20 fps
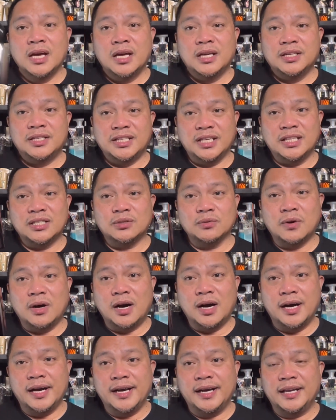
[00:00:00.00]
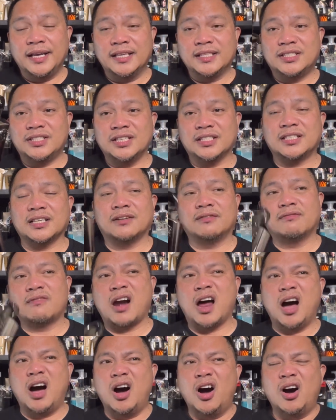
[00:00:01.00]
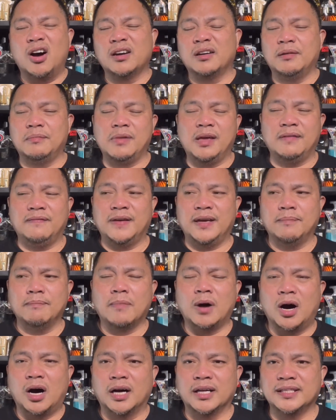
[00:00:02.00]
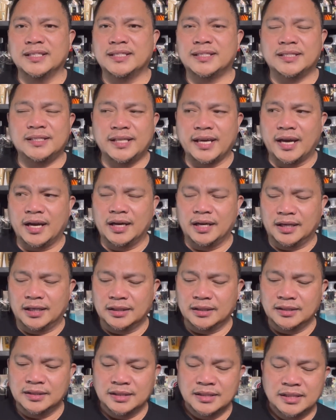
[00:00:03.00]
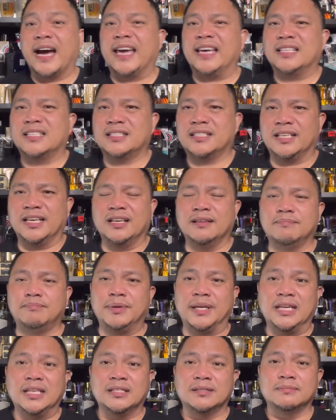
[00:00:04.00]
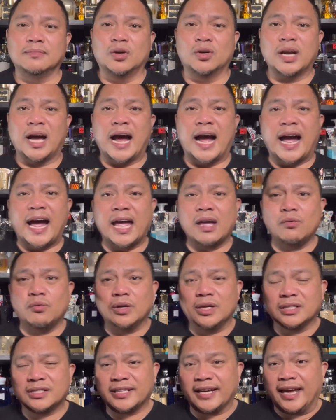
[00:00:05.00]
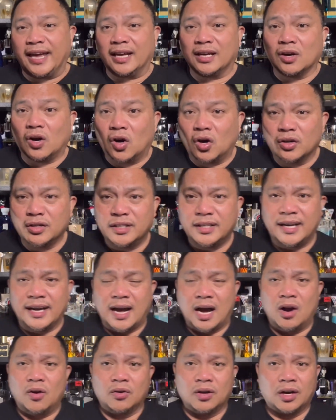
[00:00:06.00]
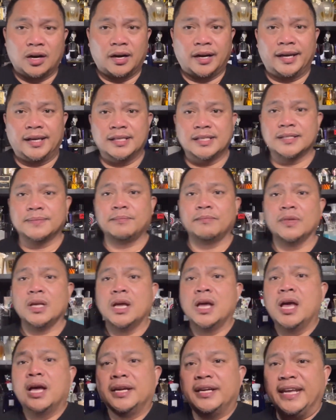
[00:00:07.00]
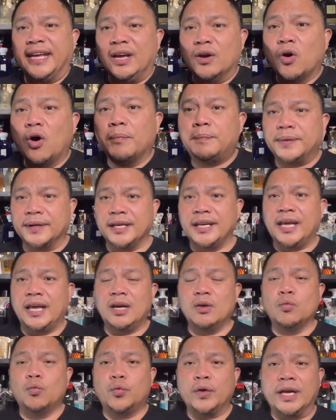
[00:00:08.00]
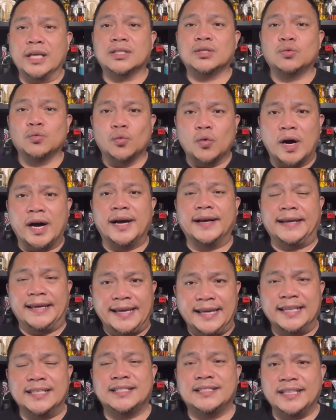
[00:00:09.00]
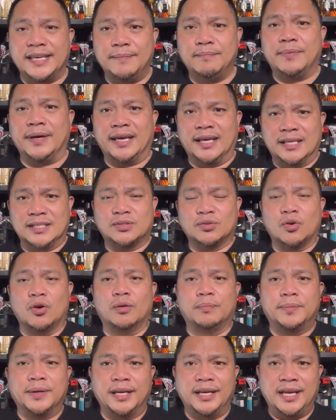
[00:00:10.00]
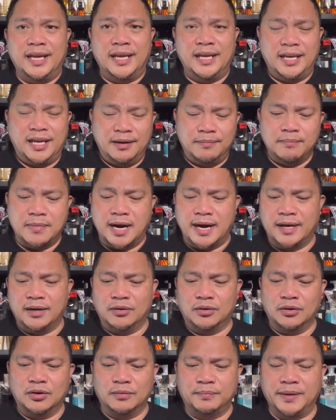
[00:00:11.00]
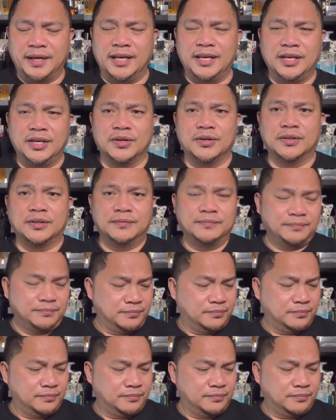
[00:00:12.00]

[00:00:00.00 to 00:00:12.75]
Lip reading: This one is just around or maybe months there. It's still beast mode. I will take on now, guys, the opening. Which one is the best opening in my own opinion?